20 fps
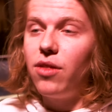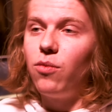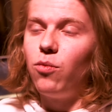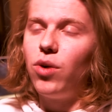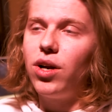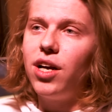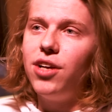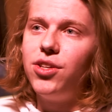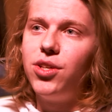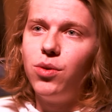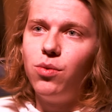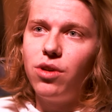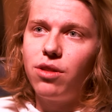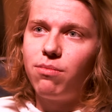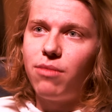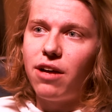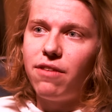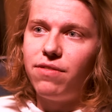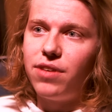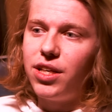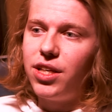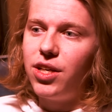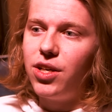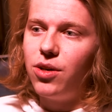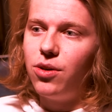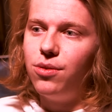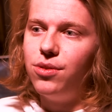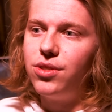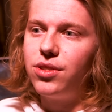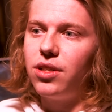what I do with my
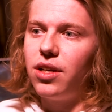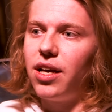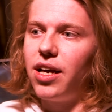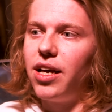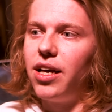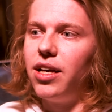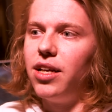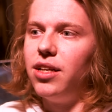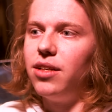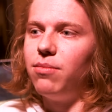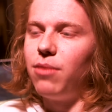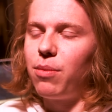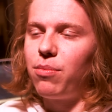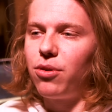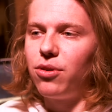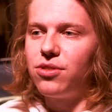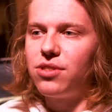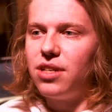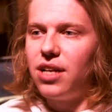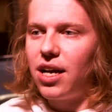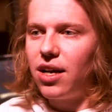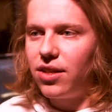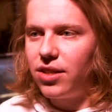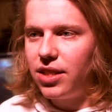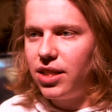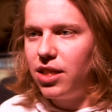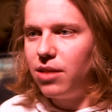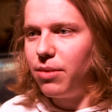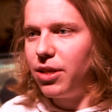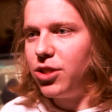videos and my
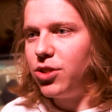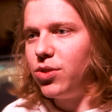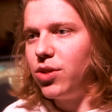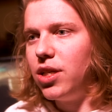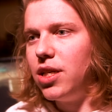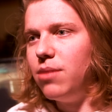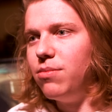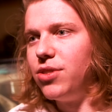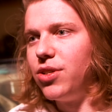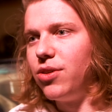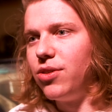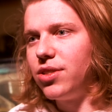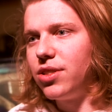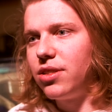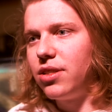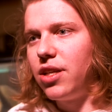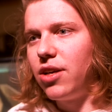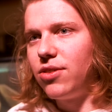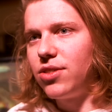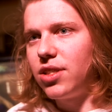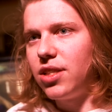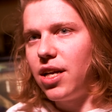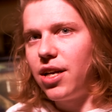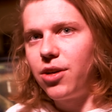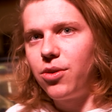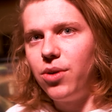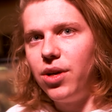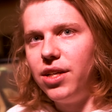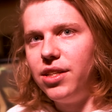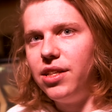personality and my streams, there's a lot
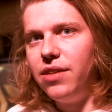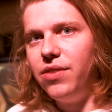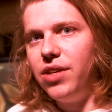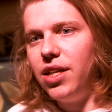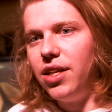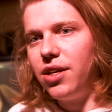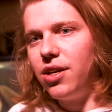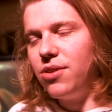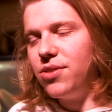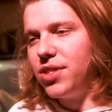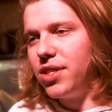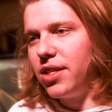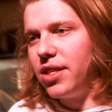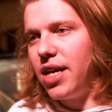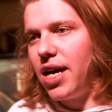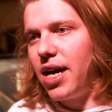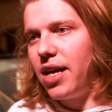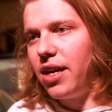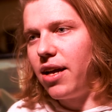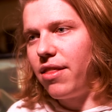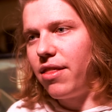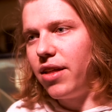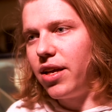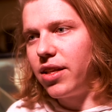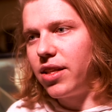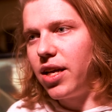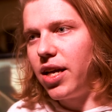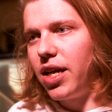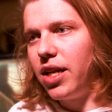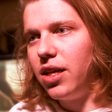of creativity that goes into that, and I
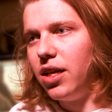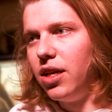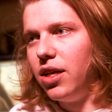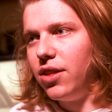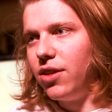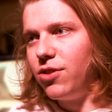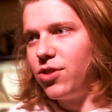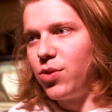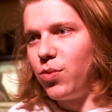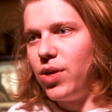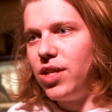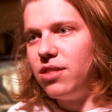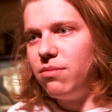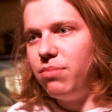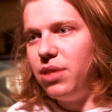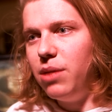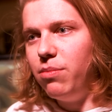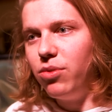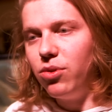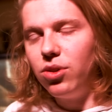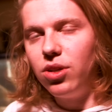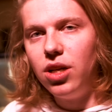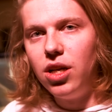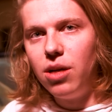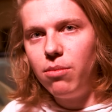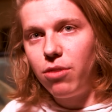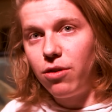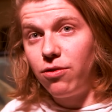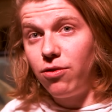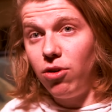think that there's a reason people
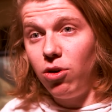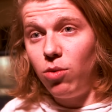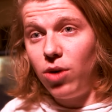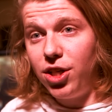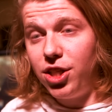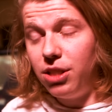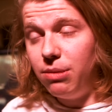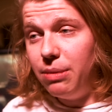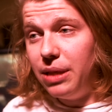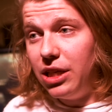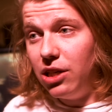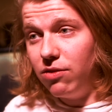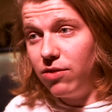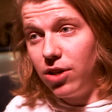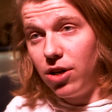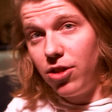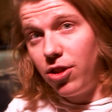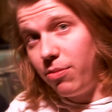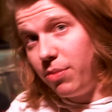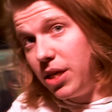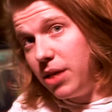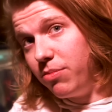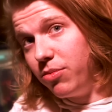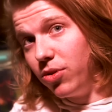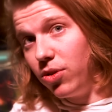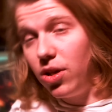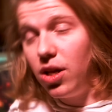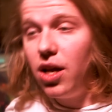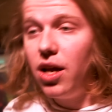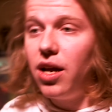prefer watching me over other
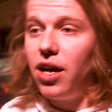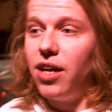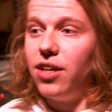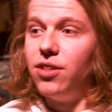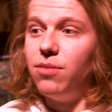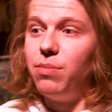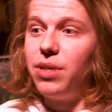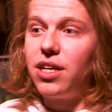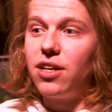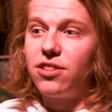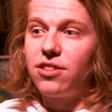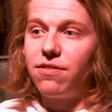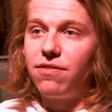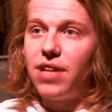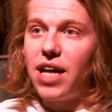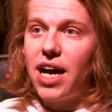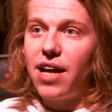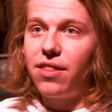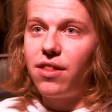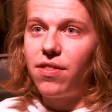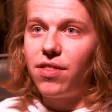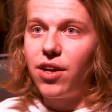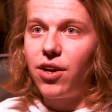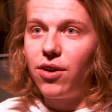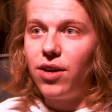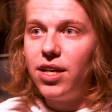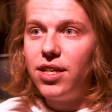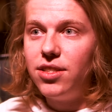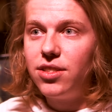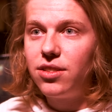people, and because of that
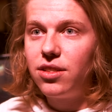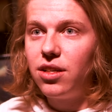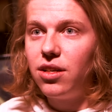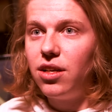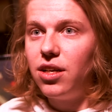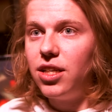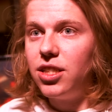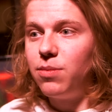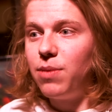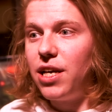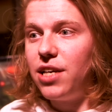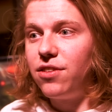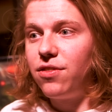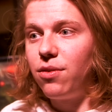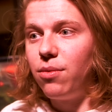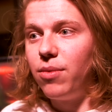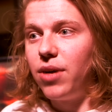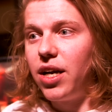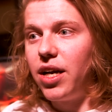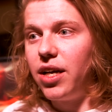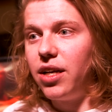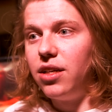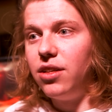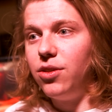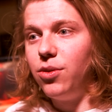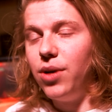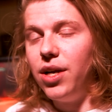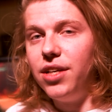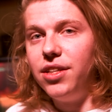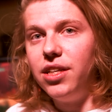there is a space for my
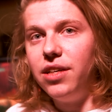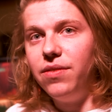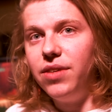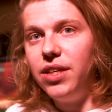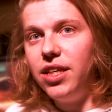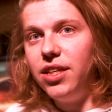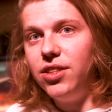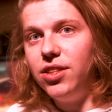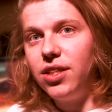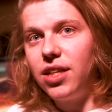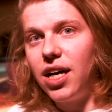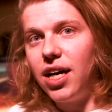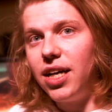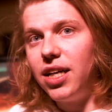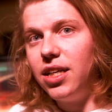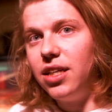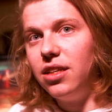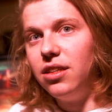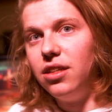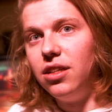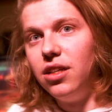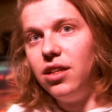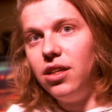creativity to kind of